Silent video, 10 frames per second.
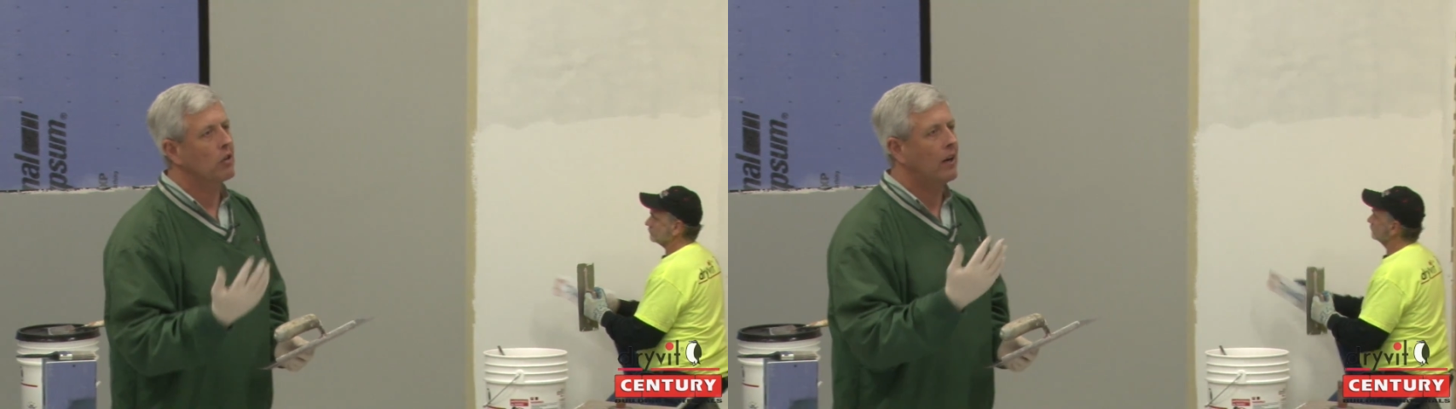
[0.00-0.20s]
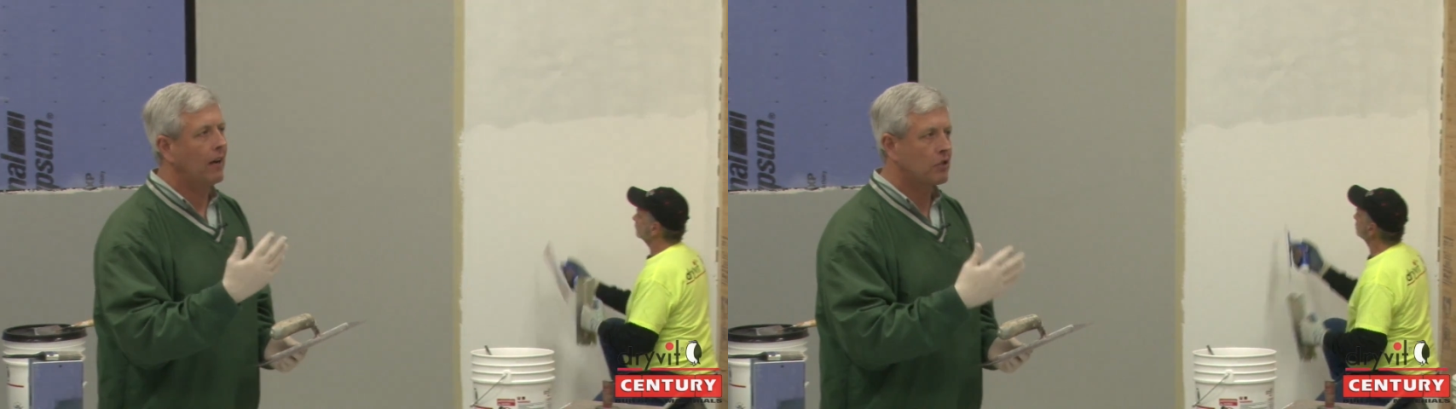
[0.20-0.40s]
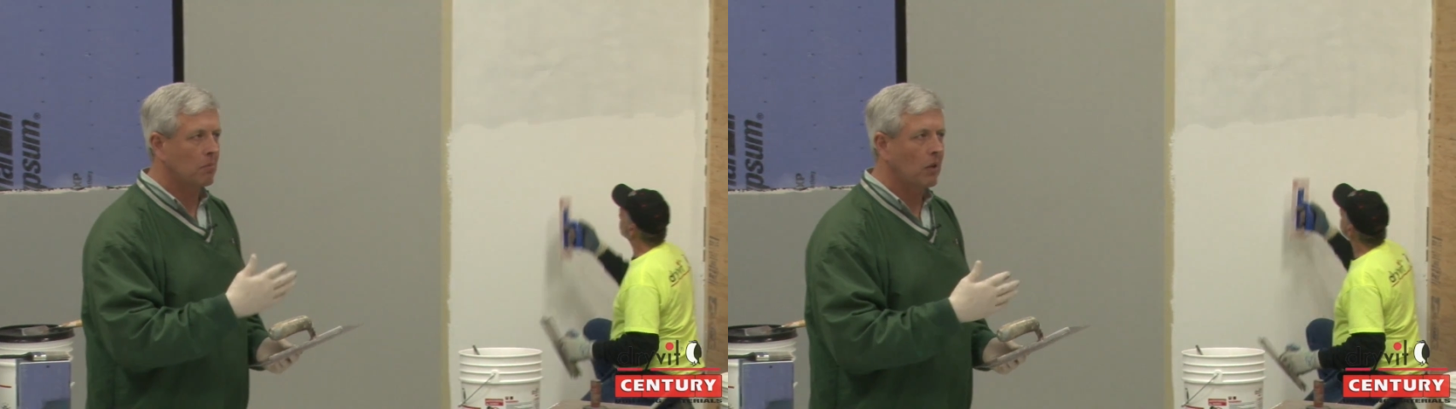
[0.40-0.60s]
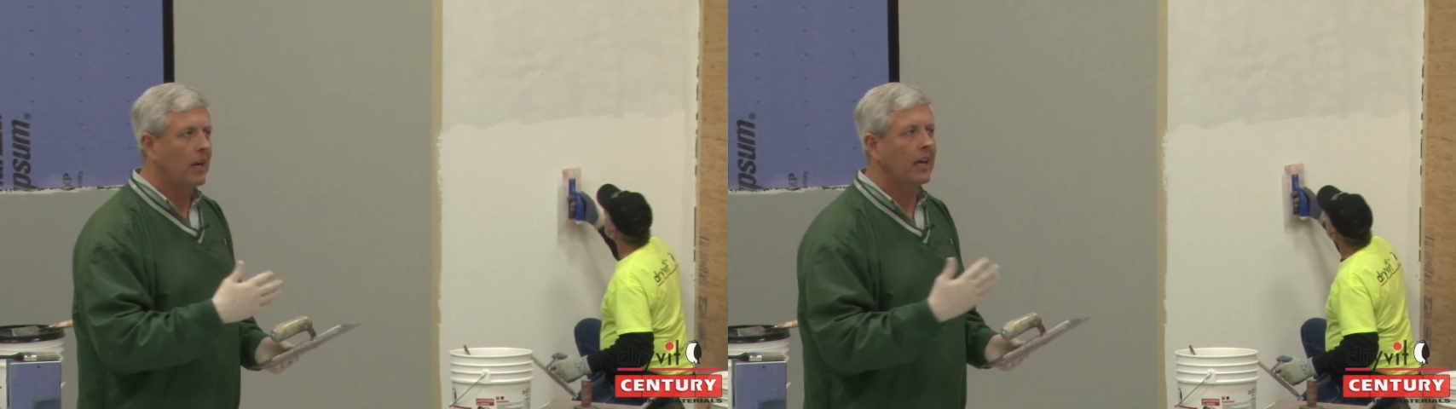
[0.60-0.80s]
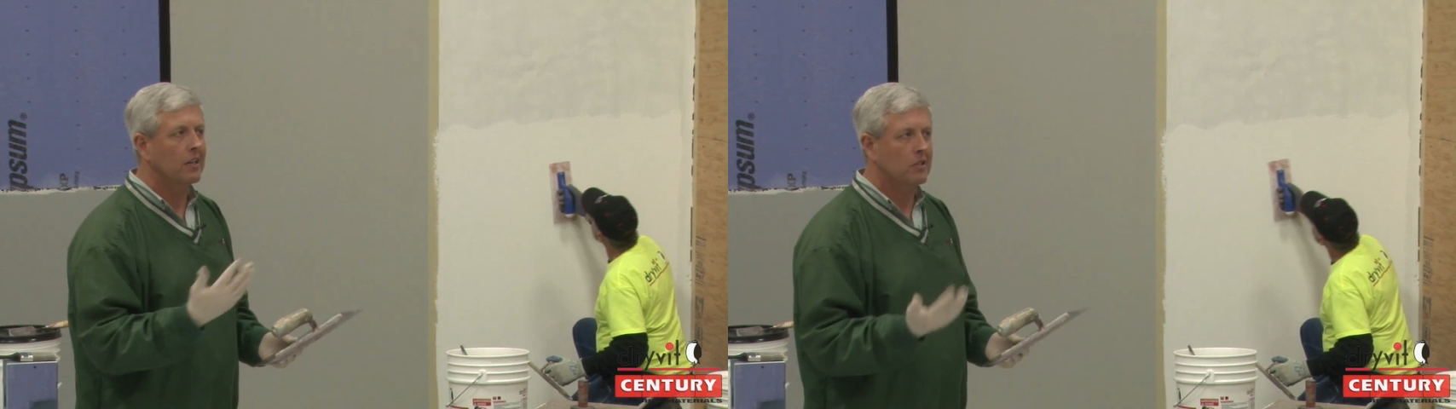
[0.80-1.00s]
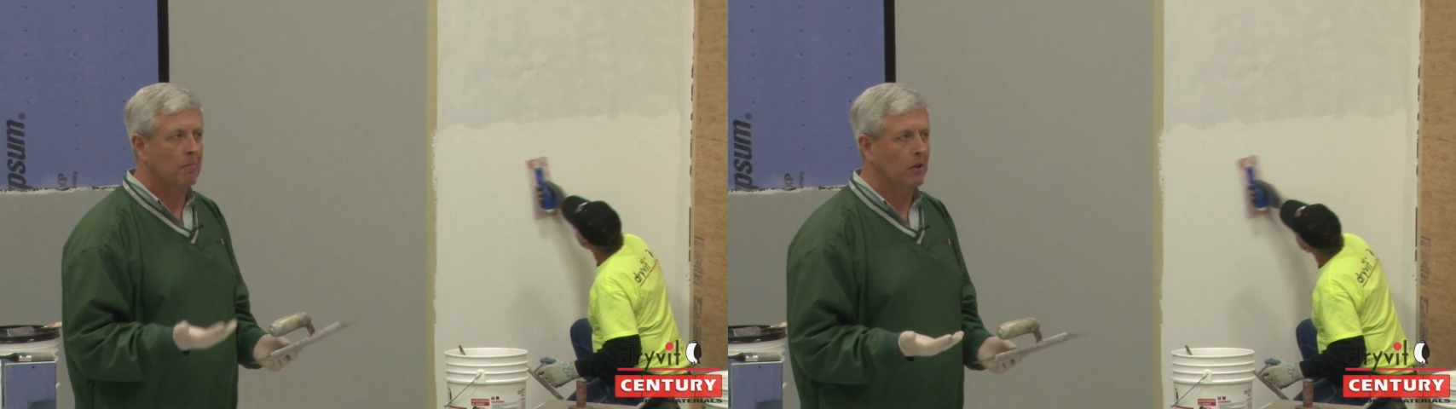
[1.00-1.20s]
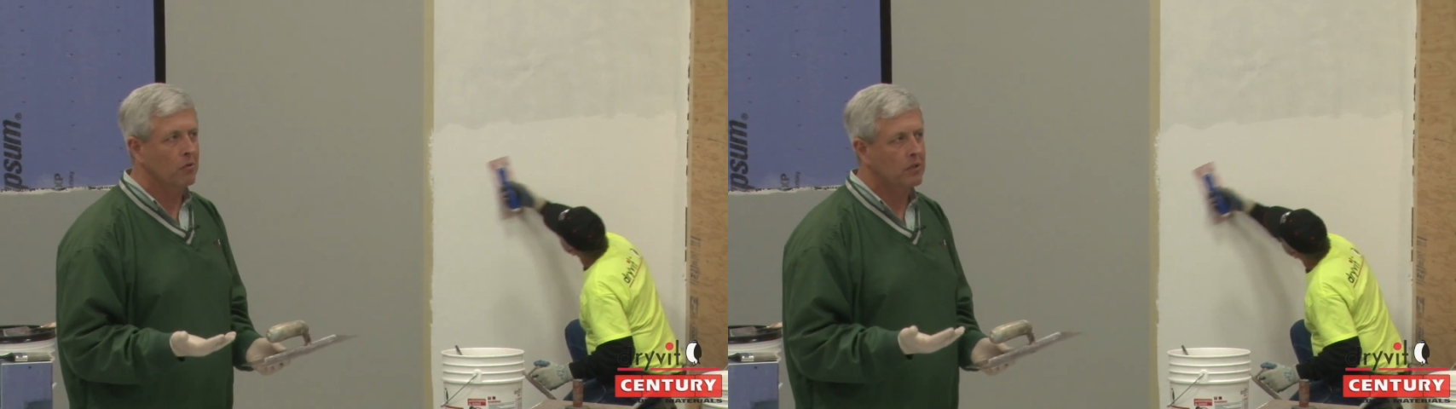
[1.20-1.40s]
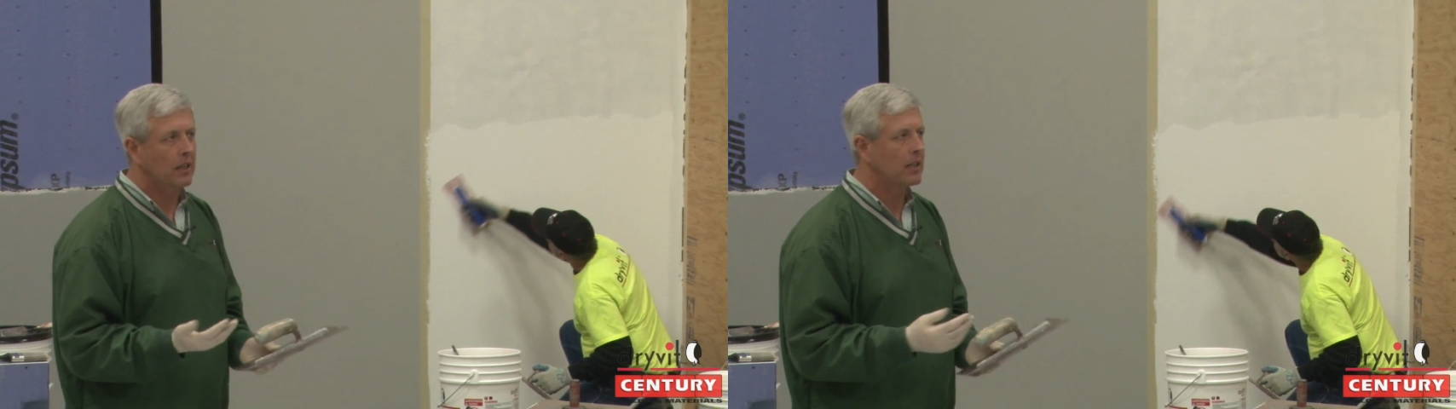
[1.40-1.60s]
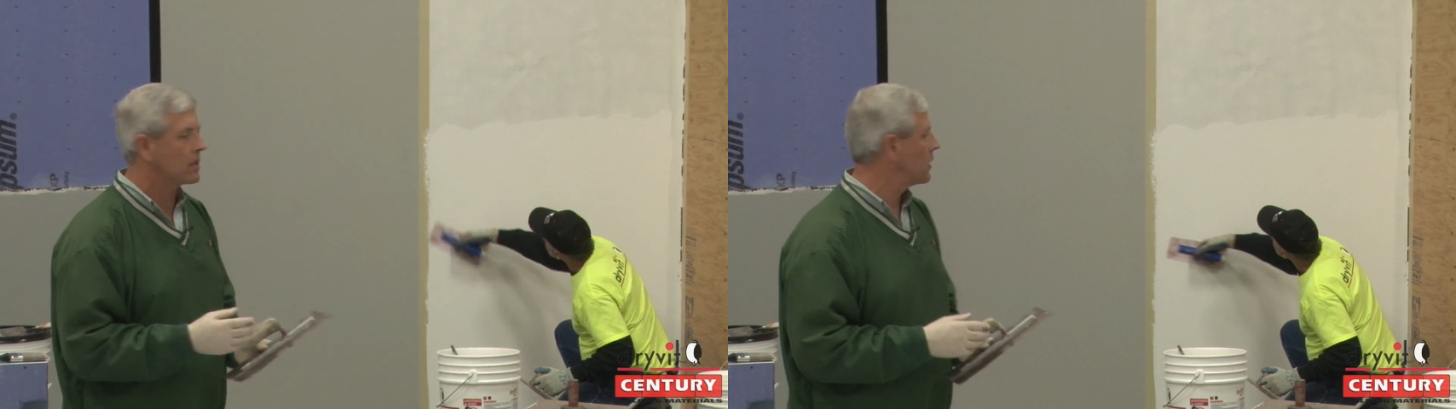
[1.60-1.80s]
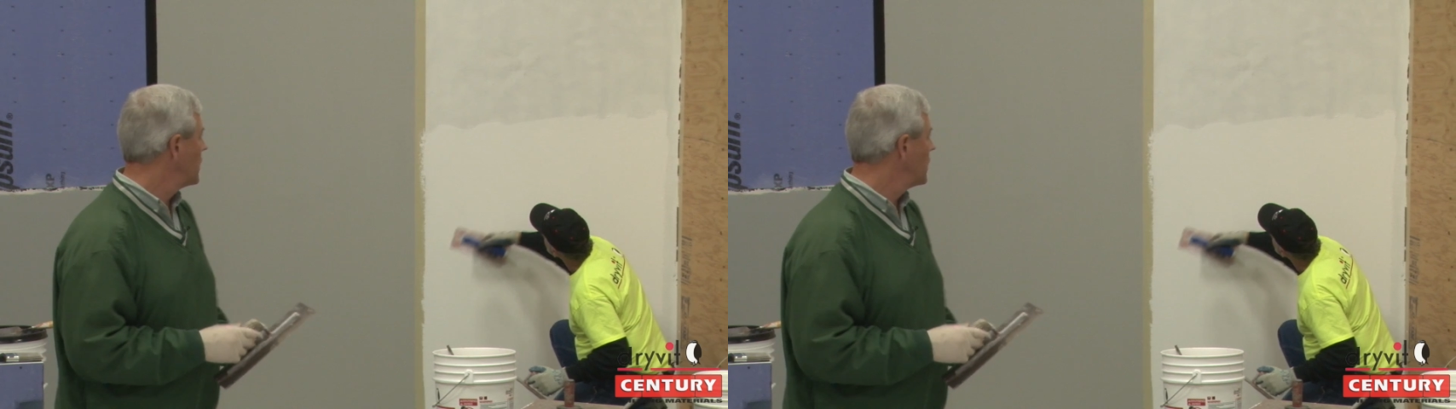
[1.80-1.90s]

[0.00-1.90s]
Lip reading: you'll have some light and some of those things.